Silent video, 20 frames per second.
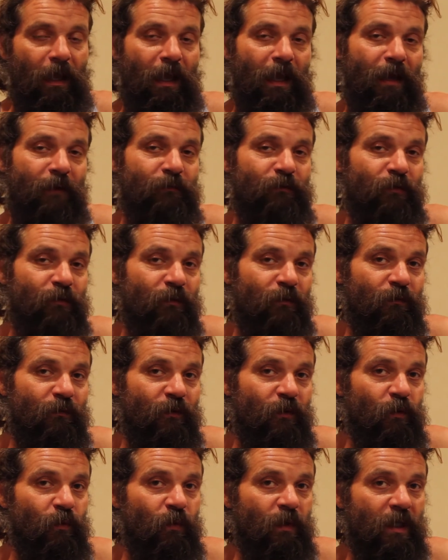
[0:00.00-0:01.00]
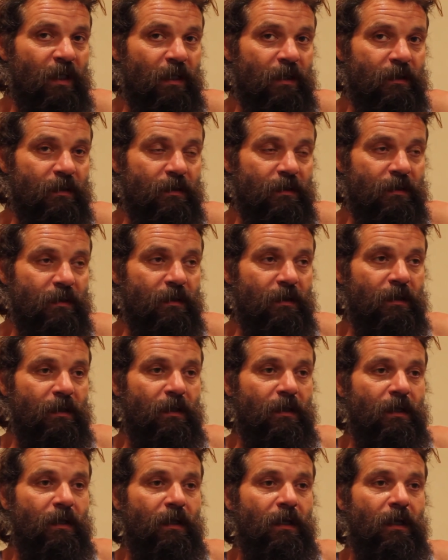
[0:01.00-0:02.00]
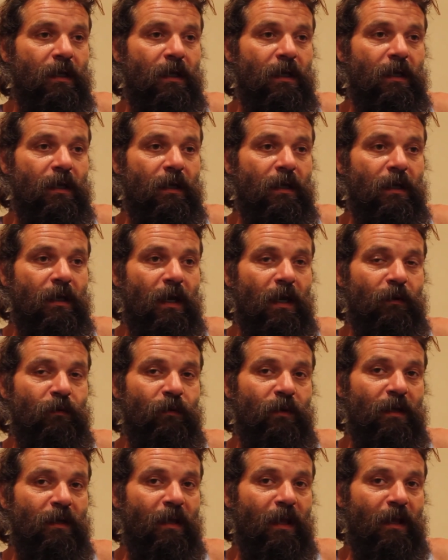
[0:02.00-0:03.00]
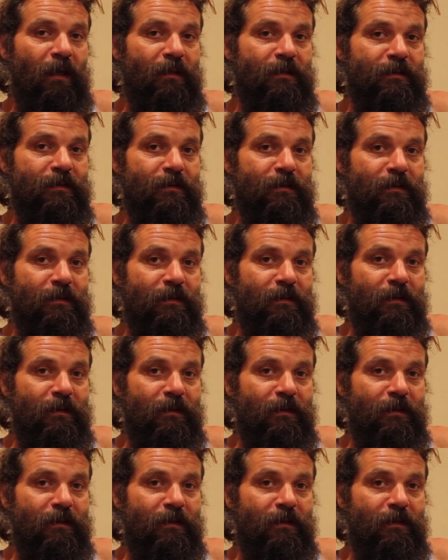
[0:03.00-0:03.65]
After a few weeks, I realized